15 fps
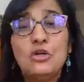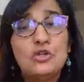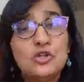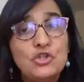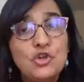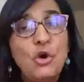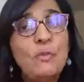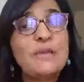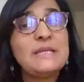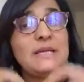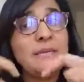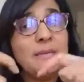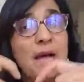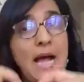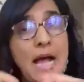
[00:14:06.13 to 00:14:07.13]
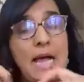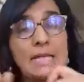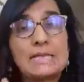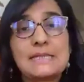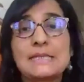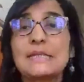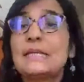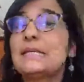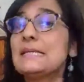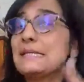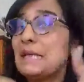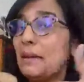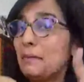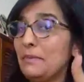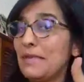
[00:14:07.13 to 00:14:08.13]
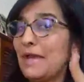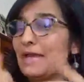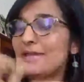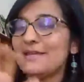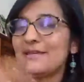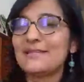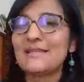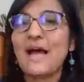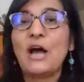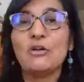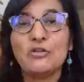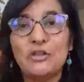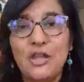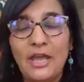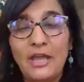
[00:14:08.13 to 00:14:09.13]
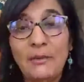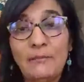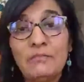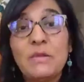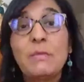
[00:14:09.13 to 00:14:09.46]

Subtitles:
show me some hearts, some likes out there,